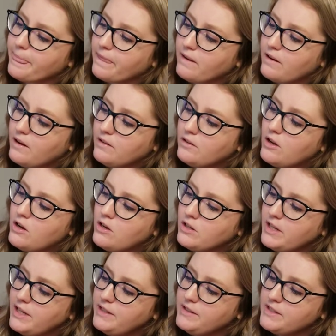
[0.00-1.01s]
Along
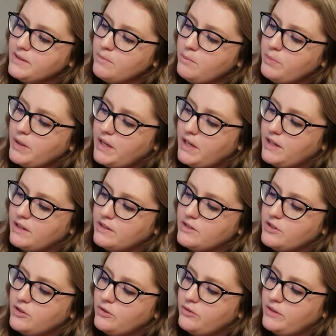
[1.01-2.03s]
came some pigs
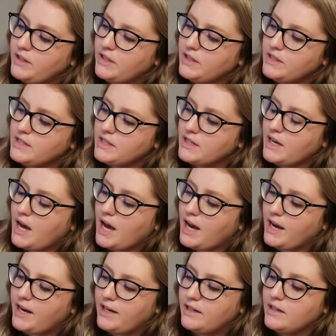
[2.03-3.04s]
who needed to
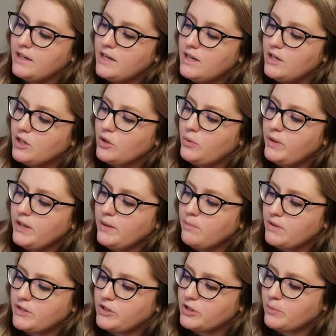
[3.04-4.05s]
hide. Quick,
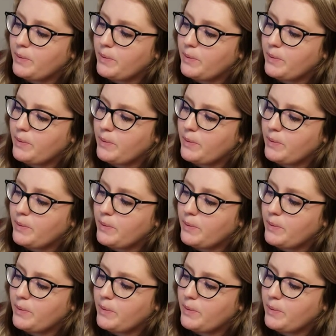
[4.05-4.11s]
Mr.